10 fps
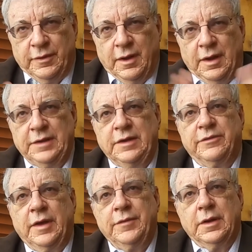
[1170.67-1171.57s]
I think it's the
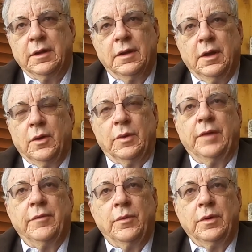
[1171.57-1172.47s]
70s yeah
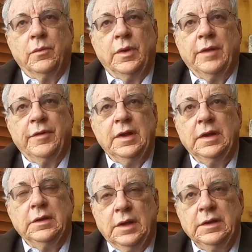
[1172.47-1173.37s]
whenever when, whenever
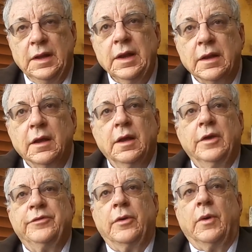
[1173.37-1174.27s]
he he did it
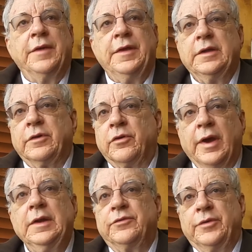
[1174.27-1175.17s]
mm-hmm. so I think it's a
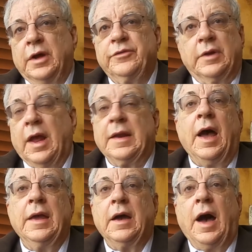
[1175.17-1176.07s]
great introduction and
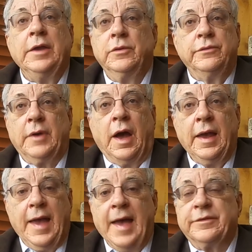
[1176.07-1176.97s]
I I use
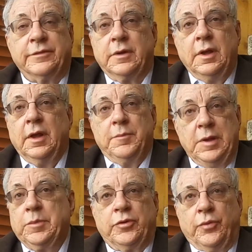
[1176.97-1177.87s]
I ask
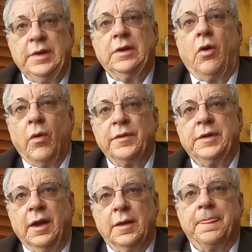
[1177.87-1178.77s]
people to read it all the
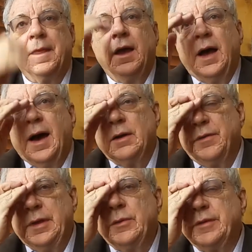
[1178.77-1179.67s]
time I don't
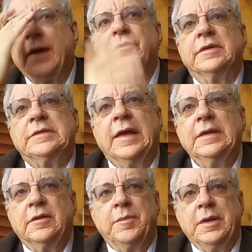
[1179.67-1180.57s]
think it was ever
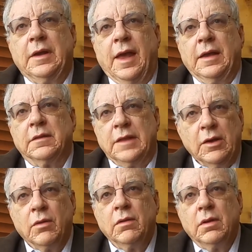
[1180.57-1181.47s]
intended to be a
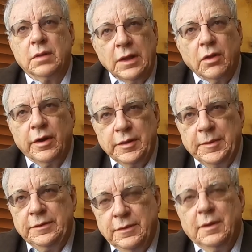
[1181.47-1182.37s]
legal legal
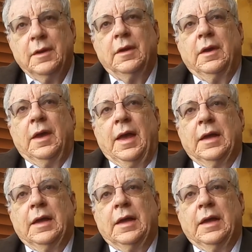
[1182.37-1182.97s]
argument mm-hmm. mm-hmm.